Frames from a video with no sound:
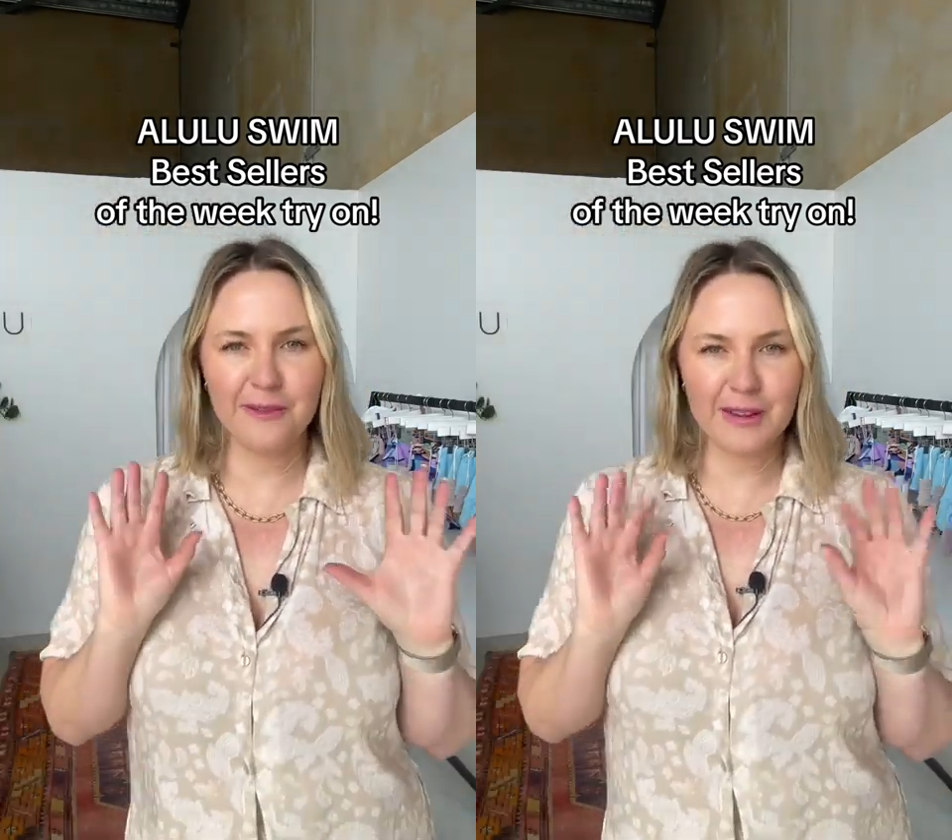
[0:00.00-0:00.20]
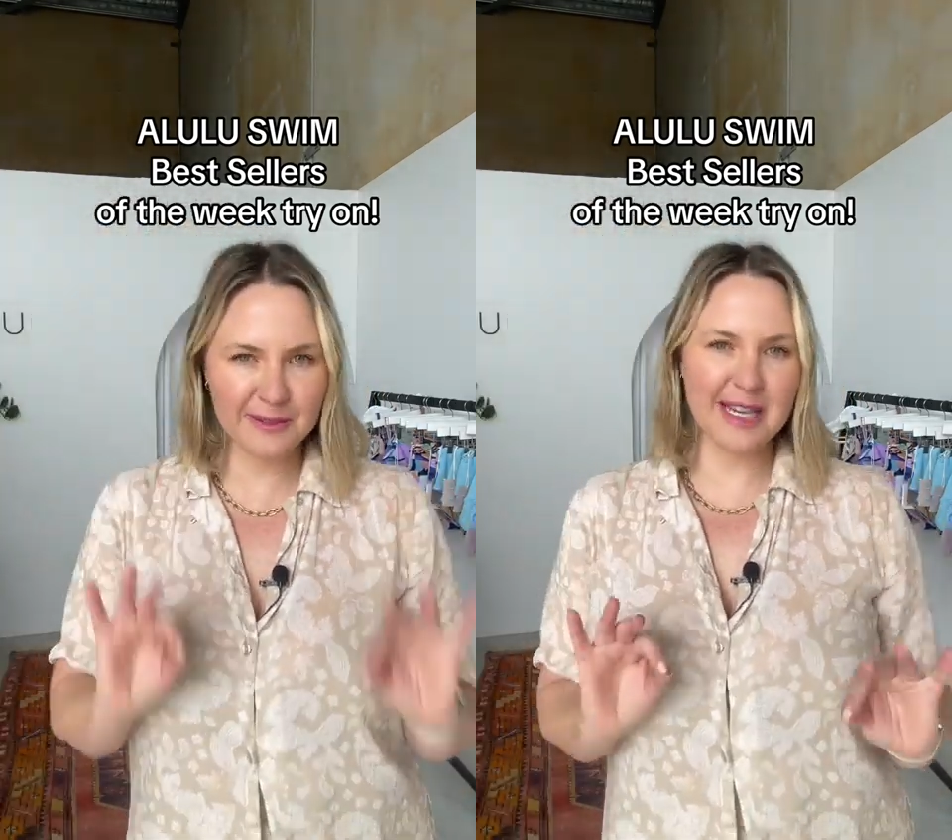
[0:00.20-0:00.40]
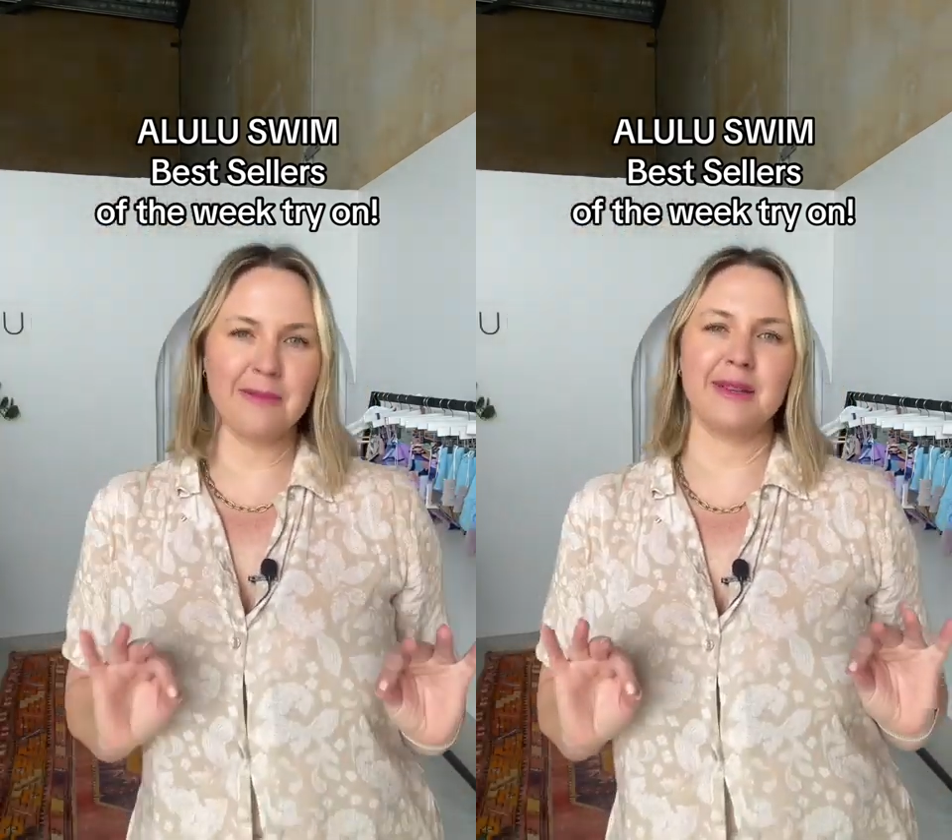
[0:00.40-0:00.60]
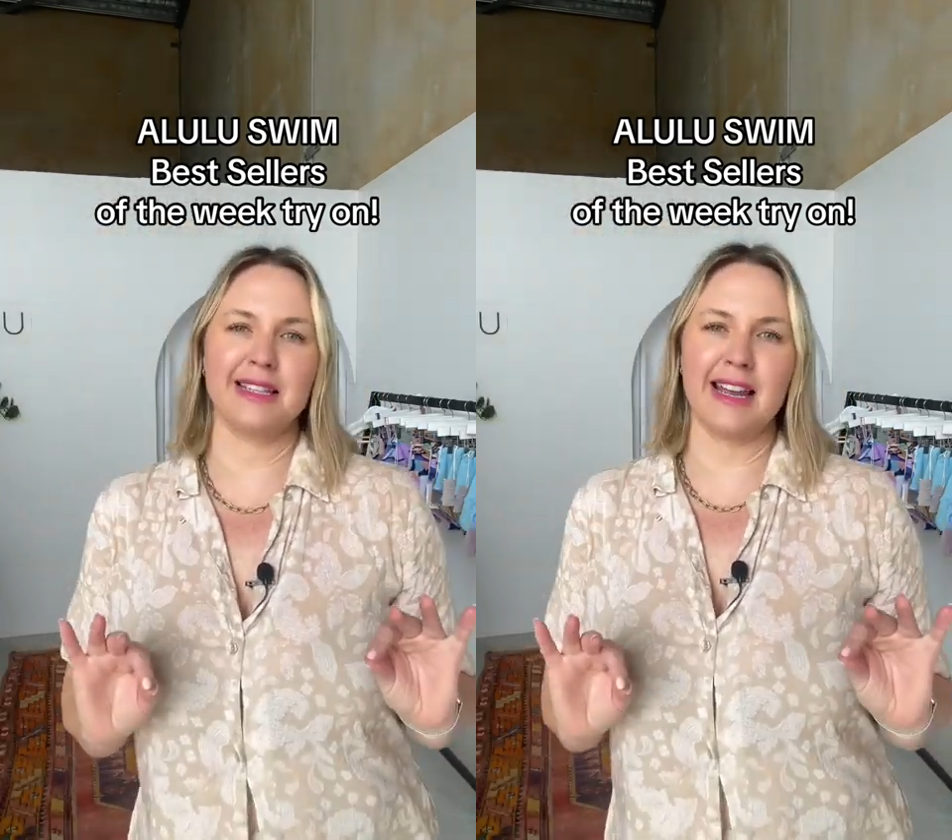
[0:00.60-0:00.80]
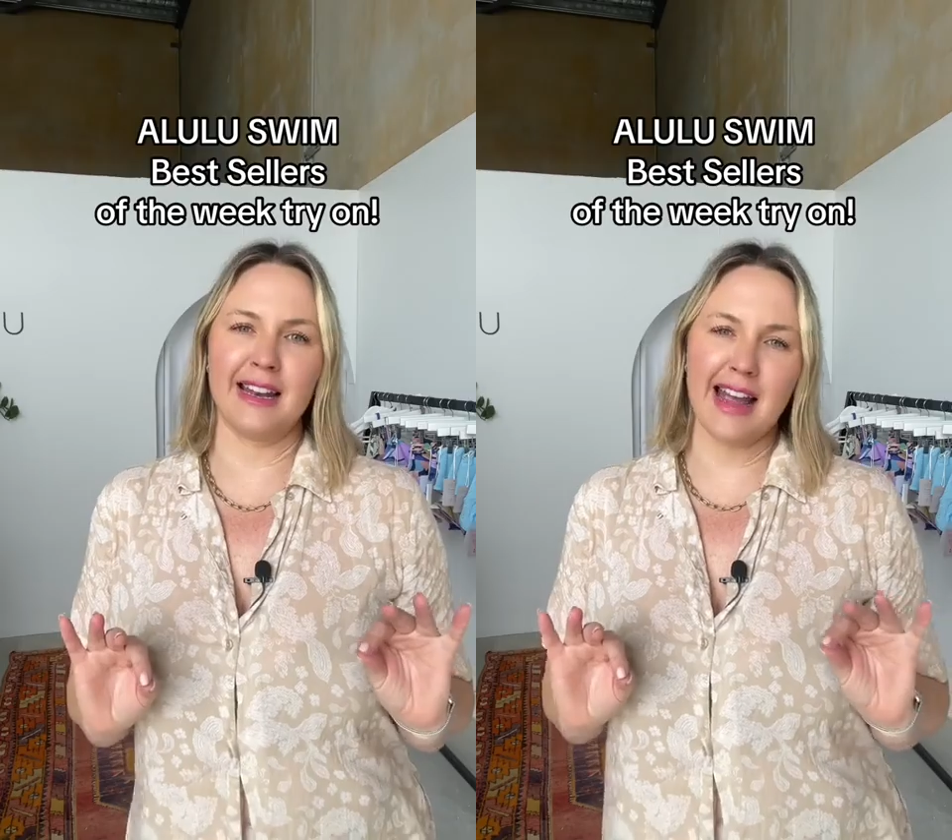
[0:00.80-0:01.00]

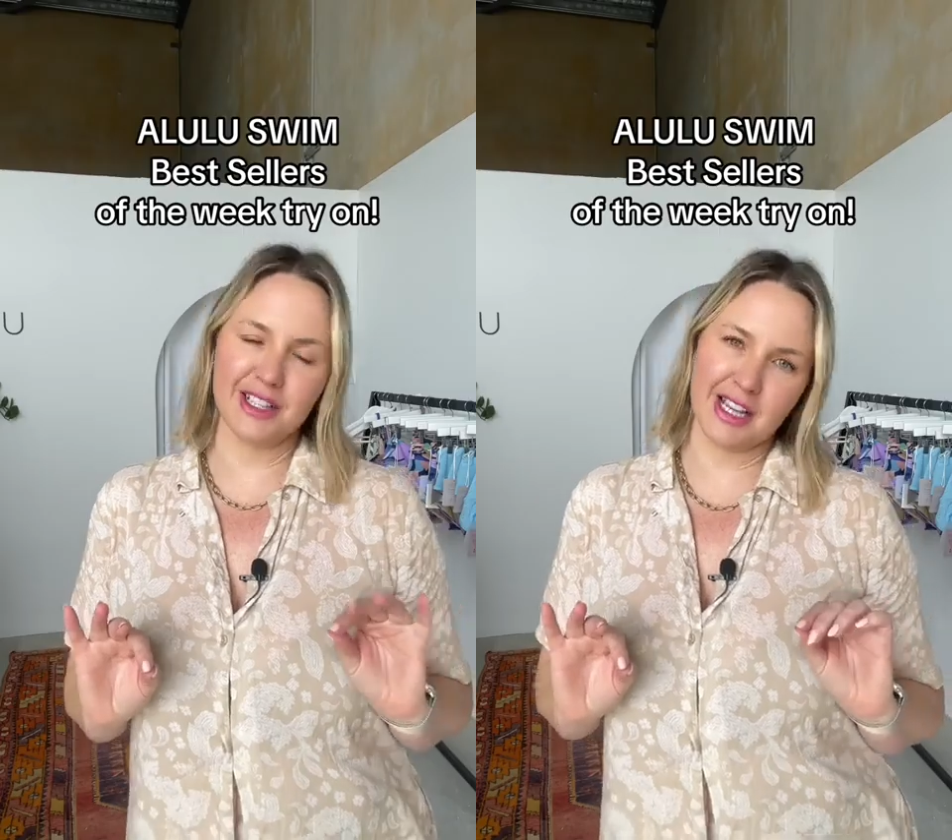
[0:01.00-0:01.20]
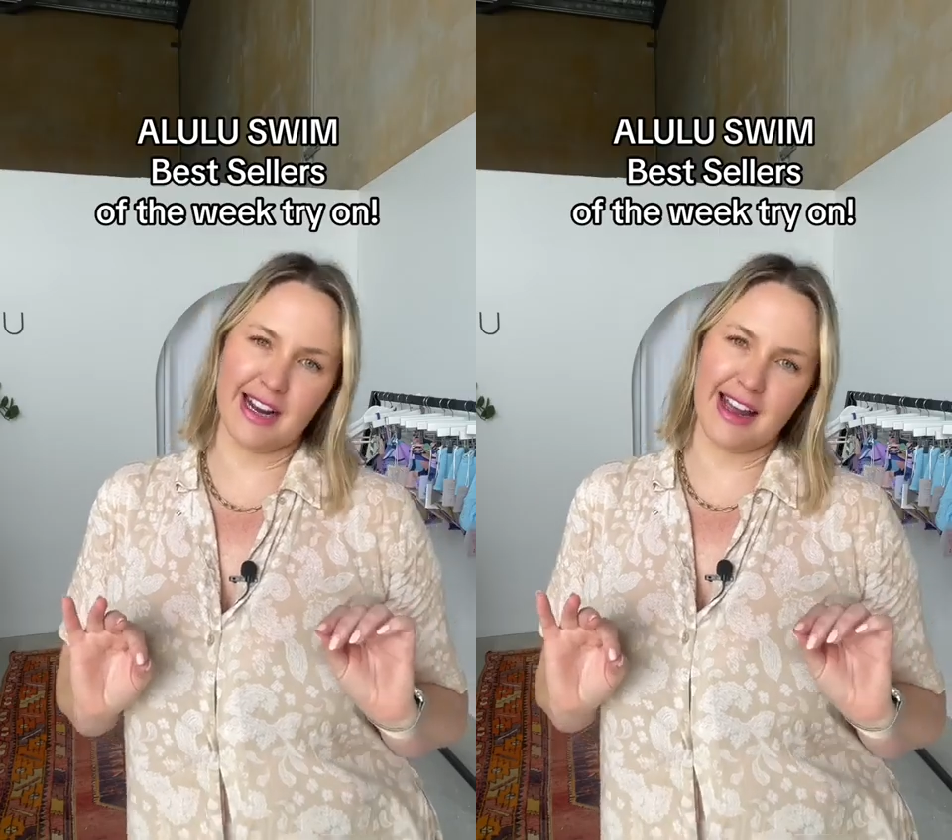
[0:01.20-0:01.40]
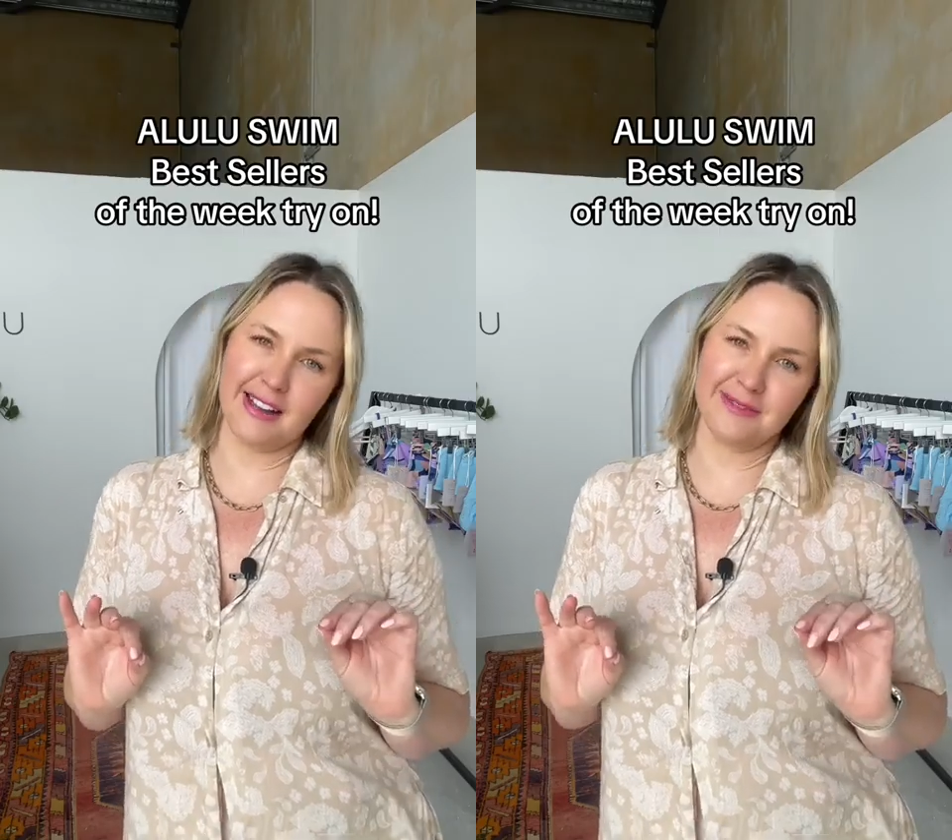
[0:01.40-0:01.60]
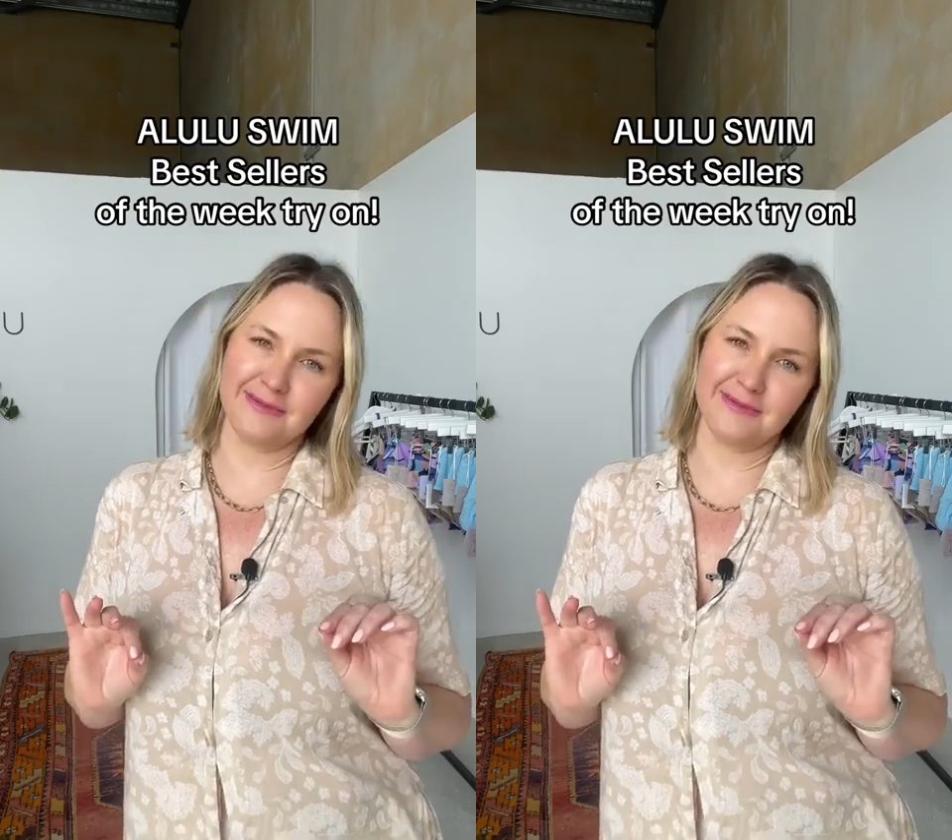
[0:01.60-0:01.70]
15% at checkout.